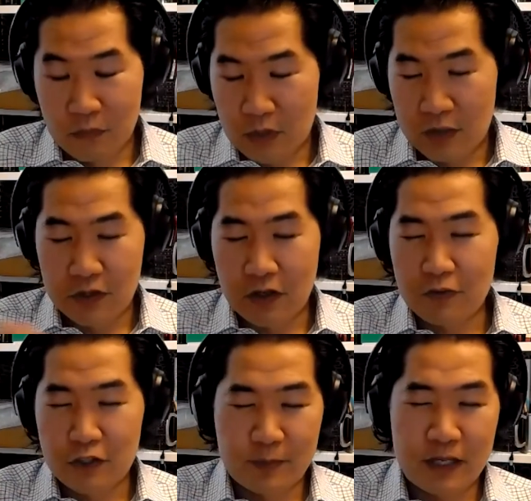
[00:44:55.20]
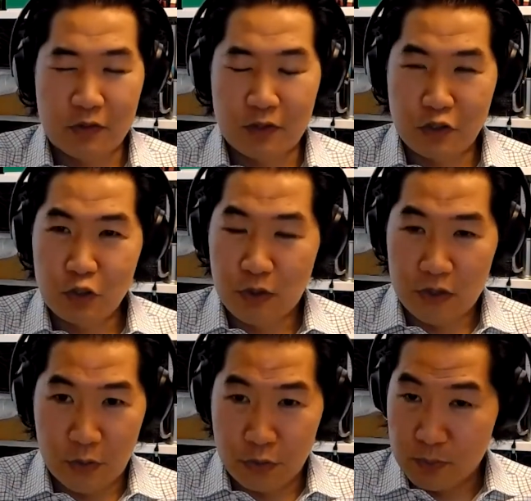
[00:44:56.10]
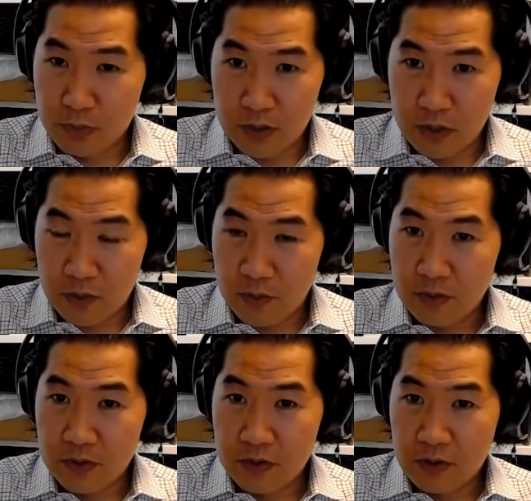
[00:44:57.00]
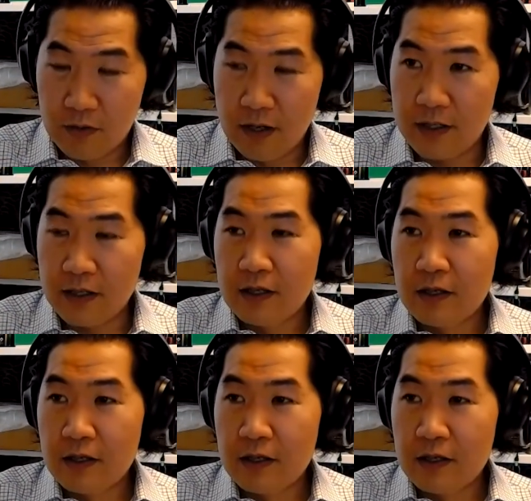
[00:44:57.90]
whatever, your artificial pancreas 2.0, 3.0, all right?